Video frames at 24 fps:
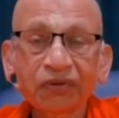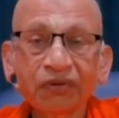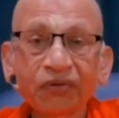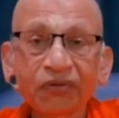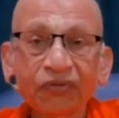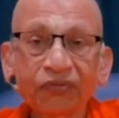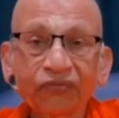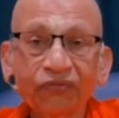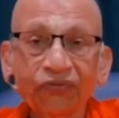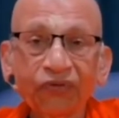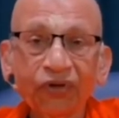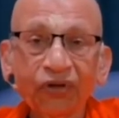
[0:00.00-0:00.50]

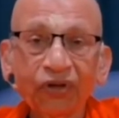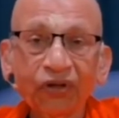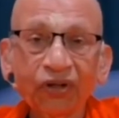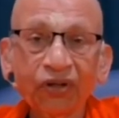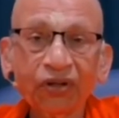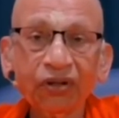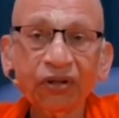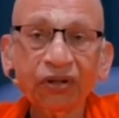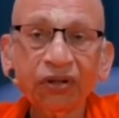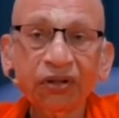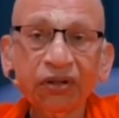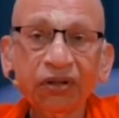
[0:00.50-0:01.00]

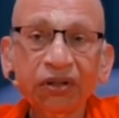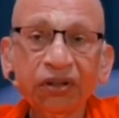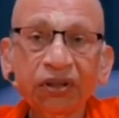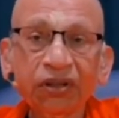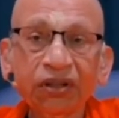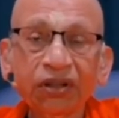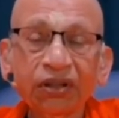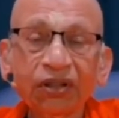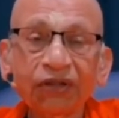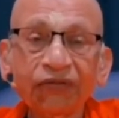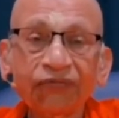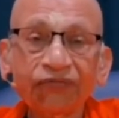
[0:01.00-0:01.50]
for
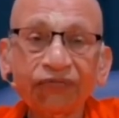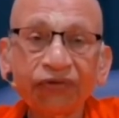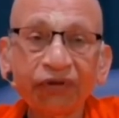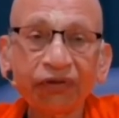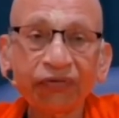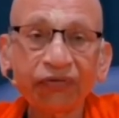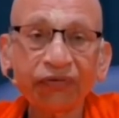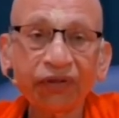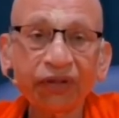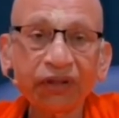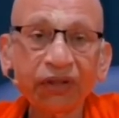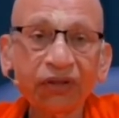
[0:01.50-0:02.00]
the
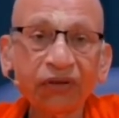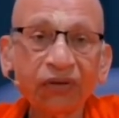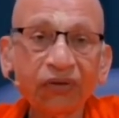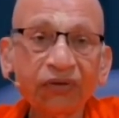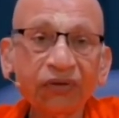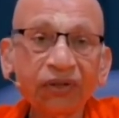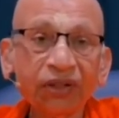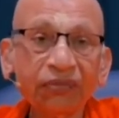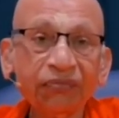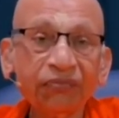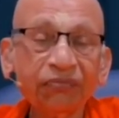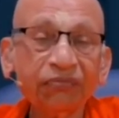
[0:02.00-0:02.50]
favor or
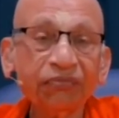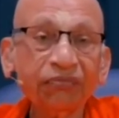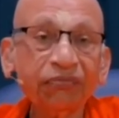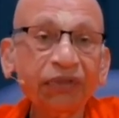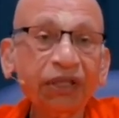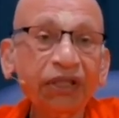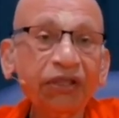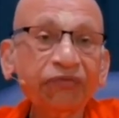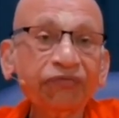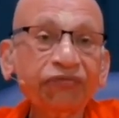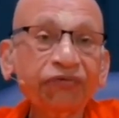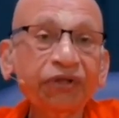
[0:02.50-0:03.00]
the
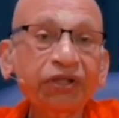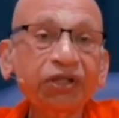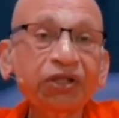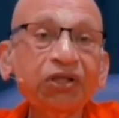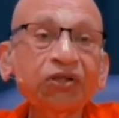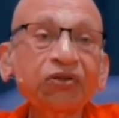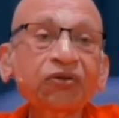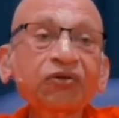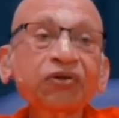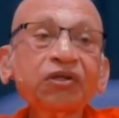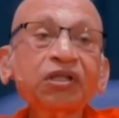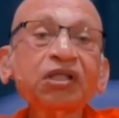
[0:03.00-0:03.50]
benefit
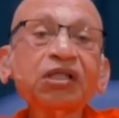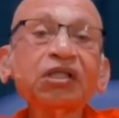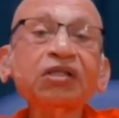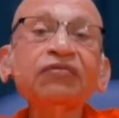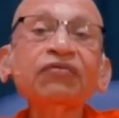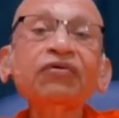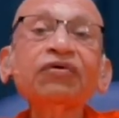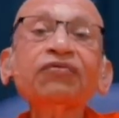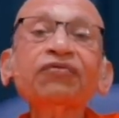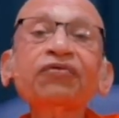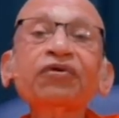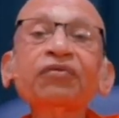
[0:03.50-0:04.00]
that you are
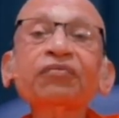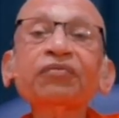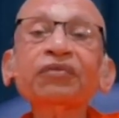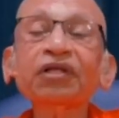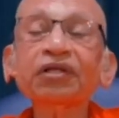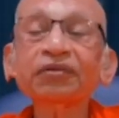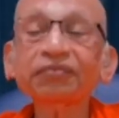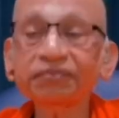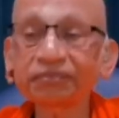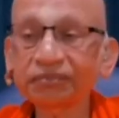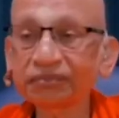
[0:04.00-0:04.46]
receiving from them.